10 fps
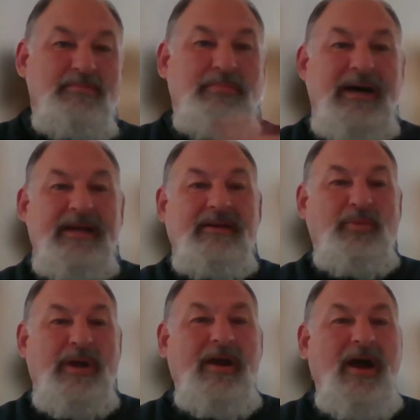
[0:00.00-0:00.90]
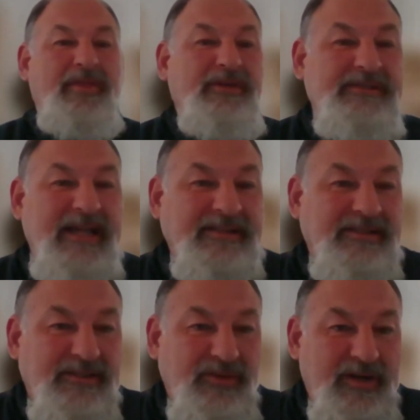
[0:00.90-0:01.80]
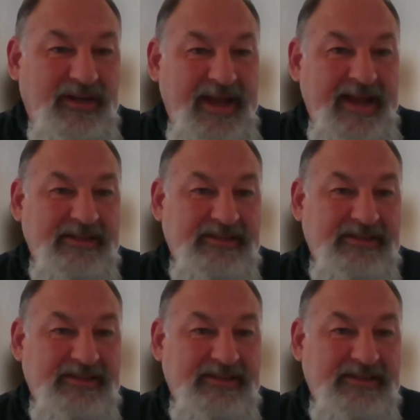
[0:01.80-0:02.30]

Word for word: But where other senses are engaged,